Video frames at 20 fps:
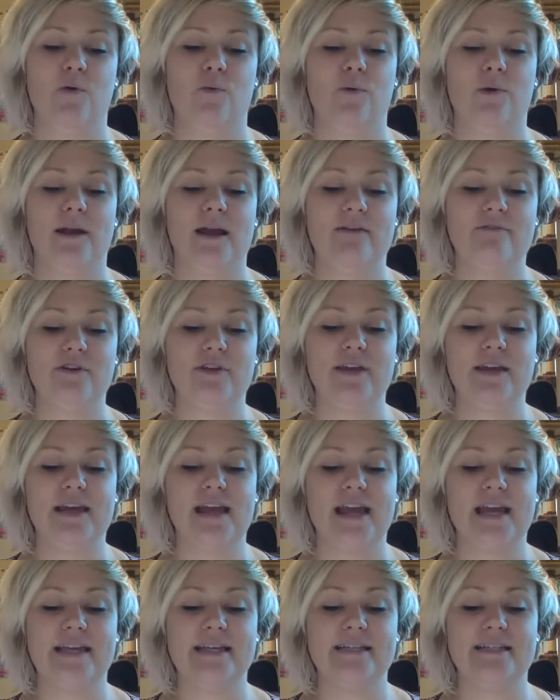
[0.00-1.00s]
Whatever the
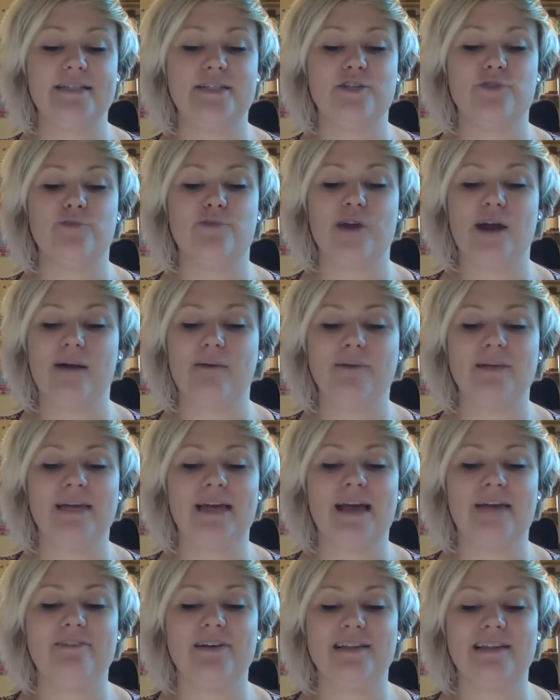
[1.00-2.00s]
case, you probably
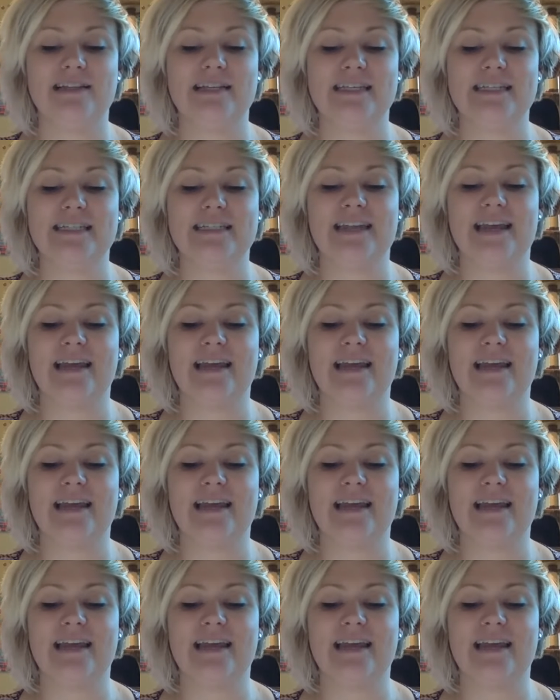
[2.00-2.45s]
have at least